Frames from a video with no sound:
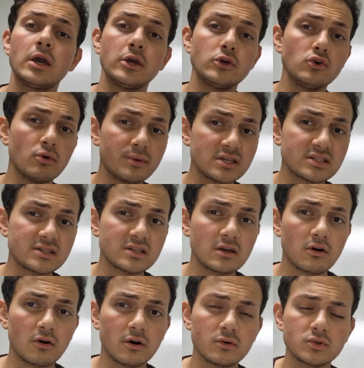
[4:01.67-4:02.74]

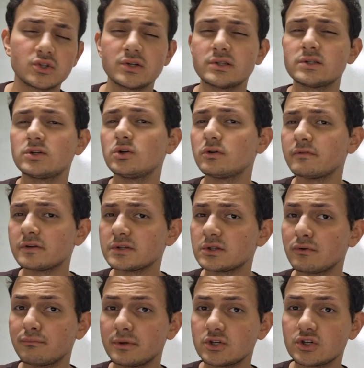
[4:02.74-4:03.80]
UMSCI, which is University of
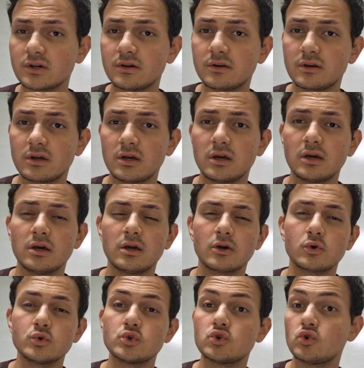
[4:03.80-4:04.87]
Michigan
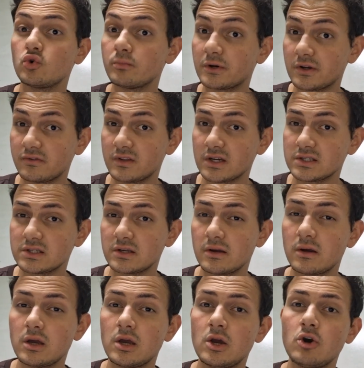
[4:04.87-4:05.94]
Consumer Index,
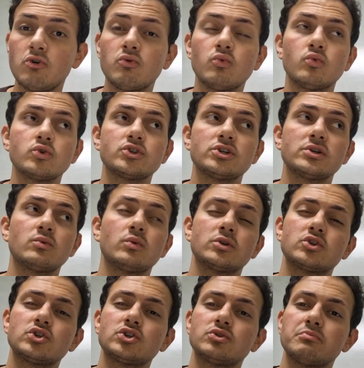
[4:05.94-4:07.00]
which
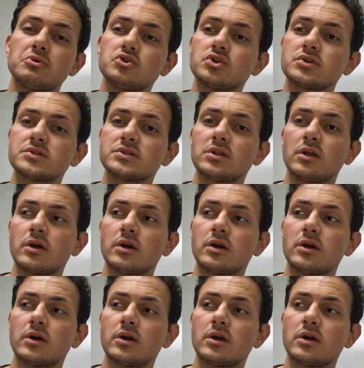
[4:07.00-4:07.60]
measures